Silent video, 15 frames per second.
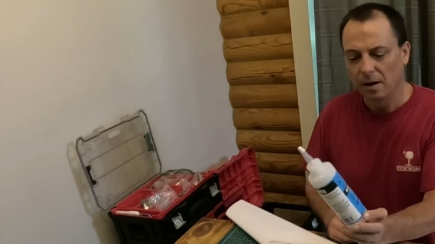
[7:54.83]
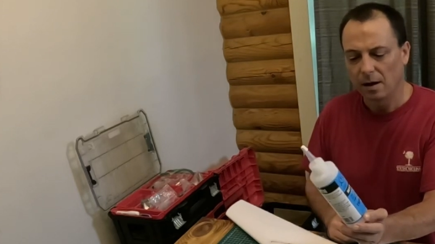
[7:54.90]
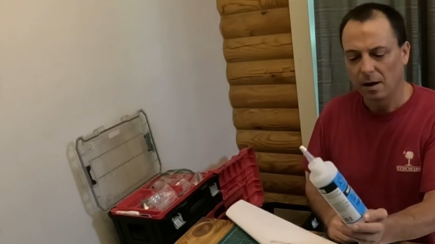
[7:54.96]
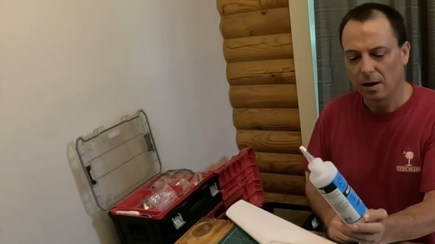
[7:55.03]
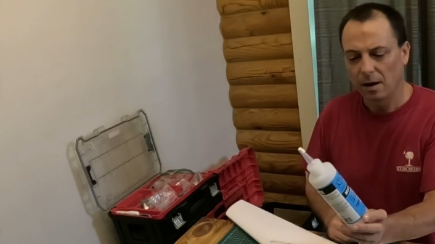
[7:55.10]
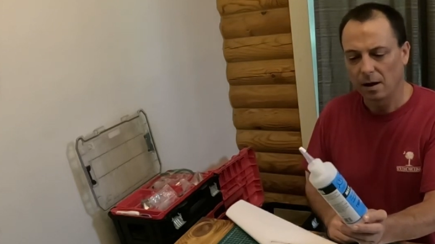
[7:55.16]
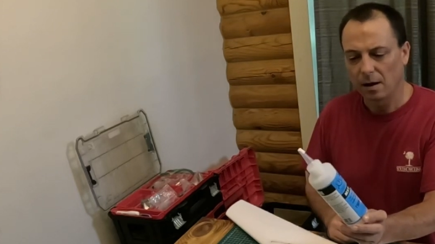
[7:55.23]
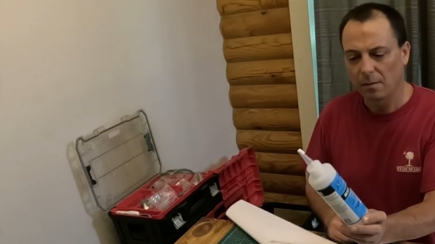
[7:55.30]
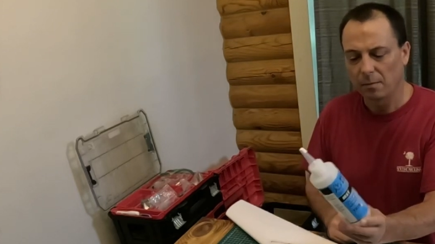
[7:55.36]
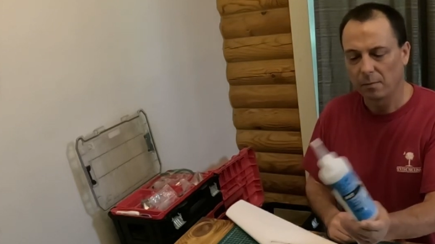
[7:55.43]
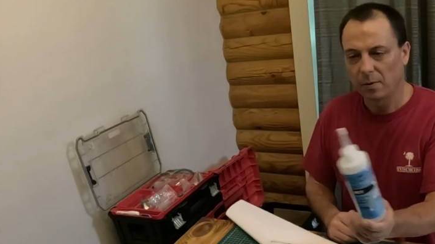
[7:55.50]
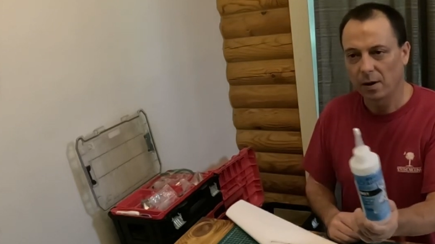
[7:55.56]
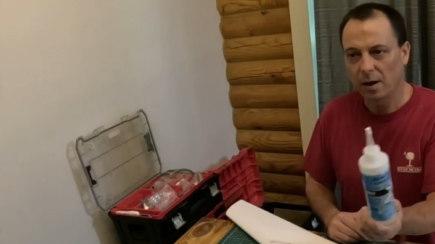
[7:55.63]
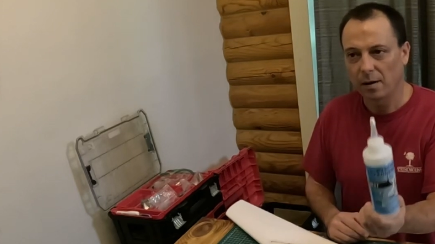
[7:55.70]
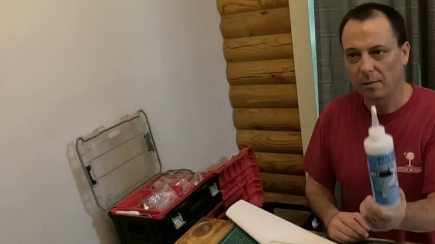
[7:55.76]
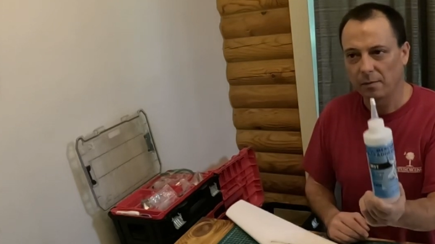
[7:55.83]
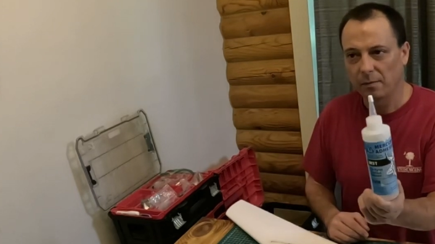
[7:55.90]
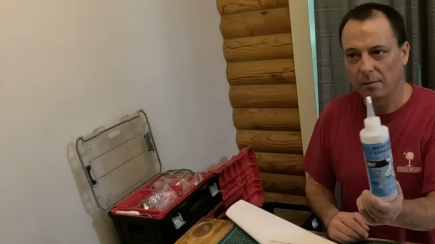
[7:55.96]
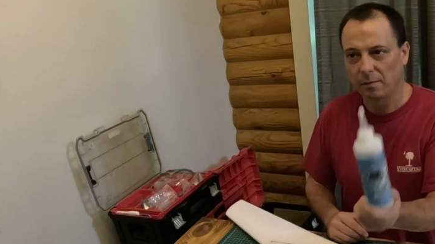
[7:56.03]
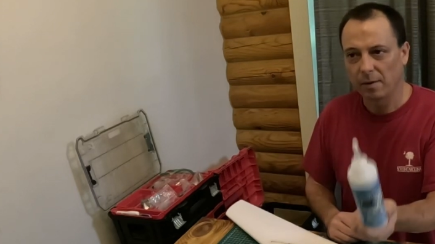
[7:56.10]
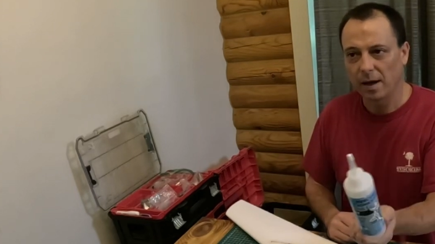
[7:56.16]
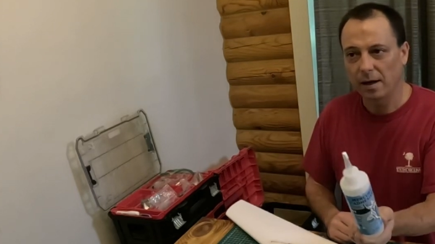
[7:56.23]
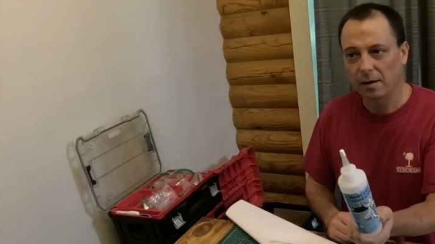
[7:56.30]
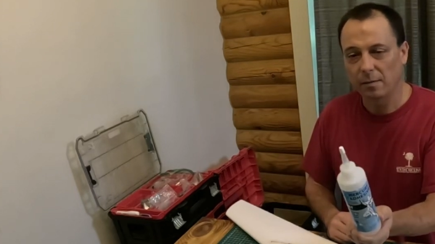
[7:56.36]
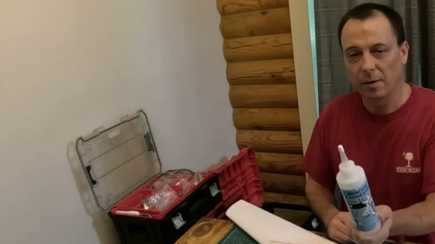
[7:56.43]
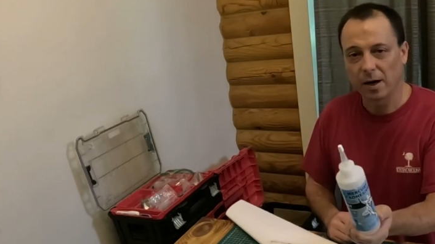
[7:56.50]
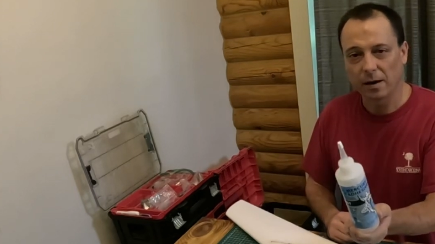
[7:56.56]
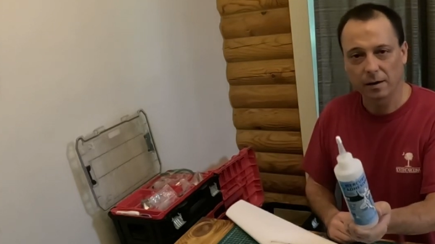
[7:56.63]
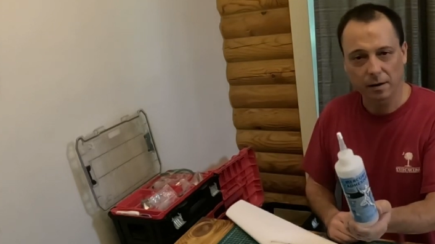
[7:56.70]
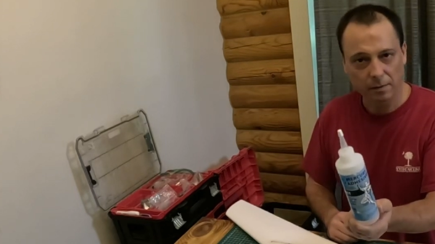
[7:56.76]
but made in
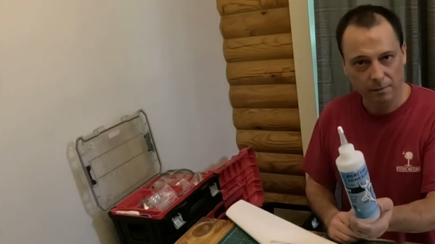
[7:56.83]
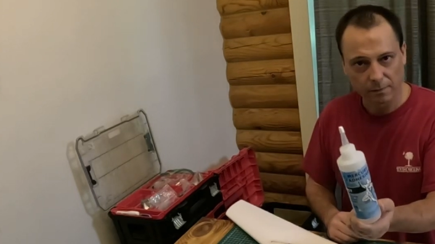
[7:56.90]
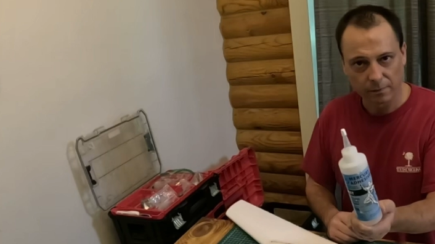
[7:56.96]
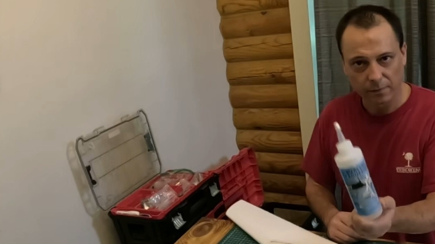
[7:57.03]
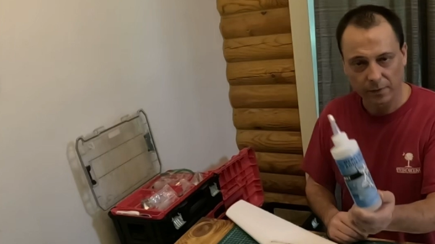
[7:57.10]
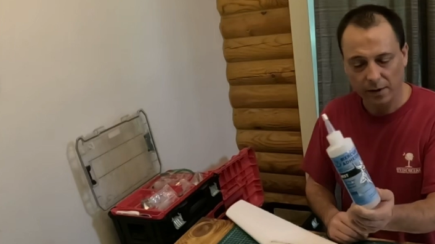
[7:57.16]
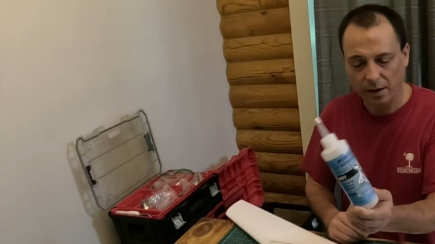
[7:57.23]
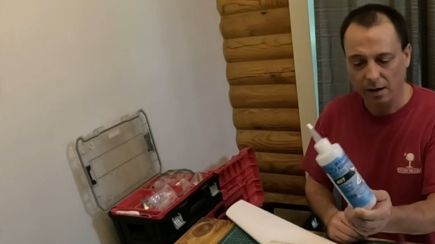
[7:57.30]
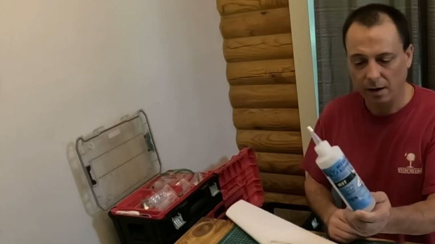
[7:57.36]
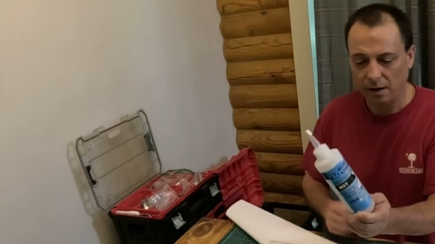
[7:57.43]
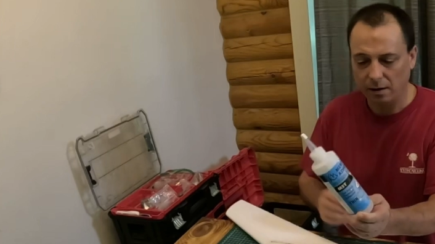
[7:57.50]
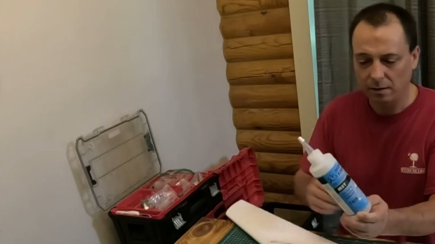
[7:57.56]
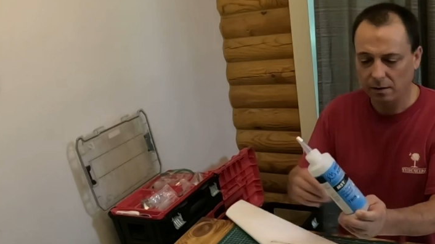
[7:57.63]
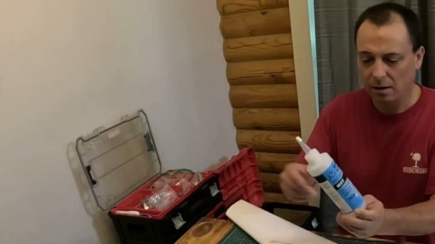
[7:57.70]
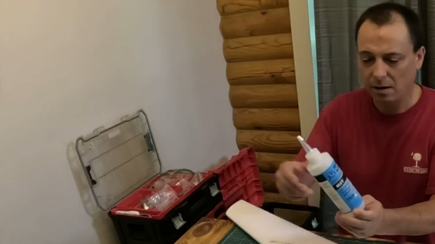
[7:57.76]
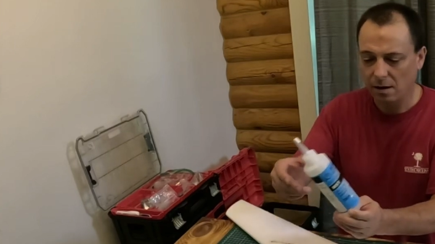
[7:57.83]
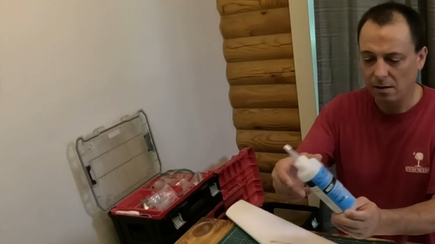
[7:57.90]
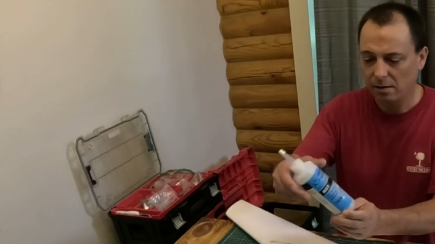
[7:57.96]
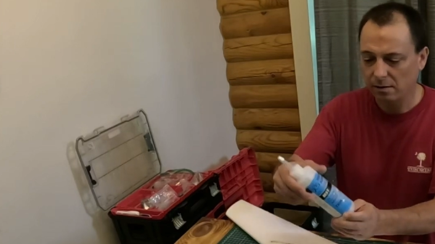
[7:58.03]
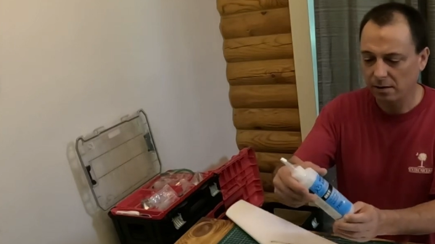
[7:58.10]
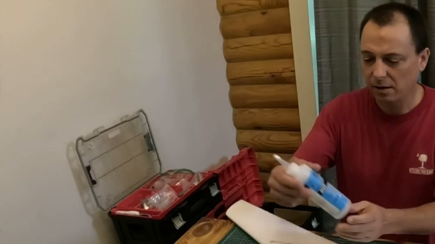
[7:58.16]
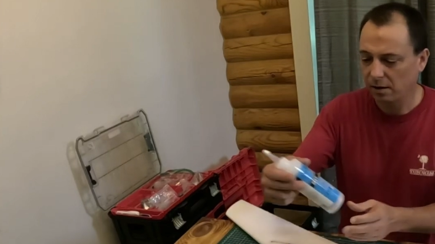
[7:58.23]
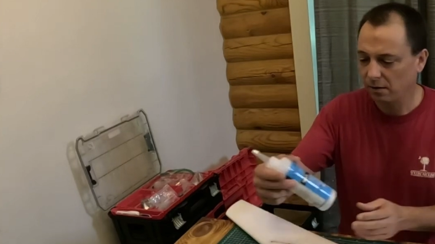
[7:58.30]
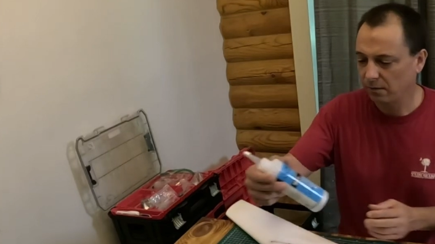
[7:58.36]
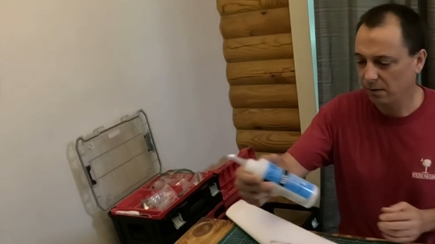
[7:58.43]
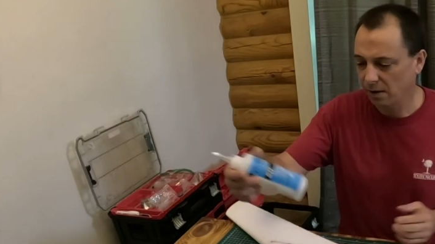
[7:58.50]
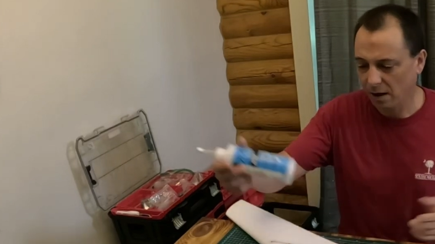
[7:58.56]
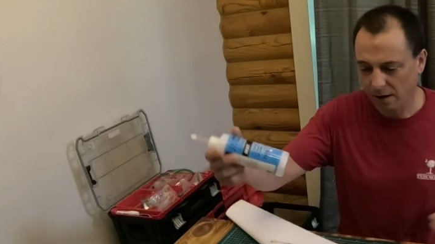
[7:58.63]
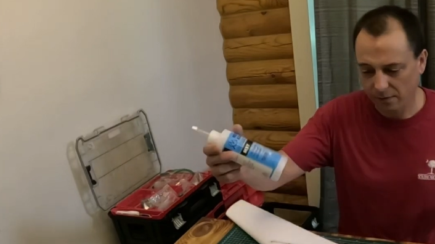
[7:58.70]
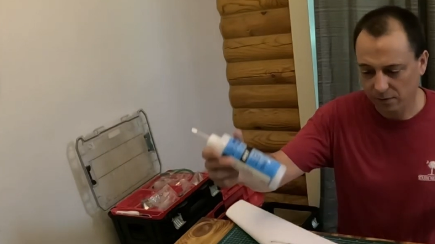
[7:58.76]
America and guaranteed for life.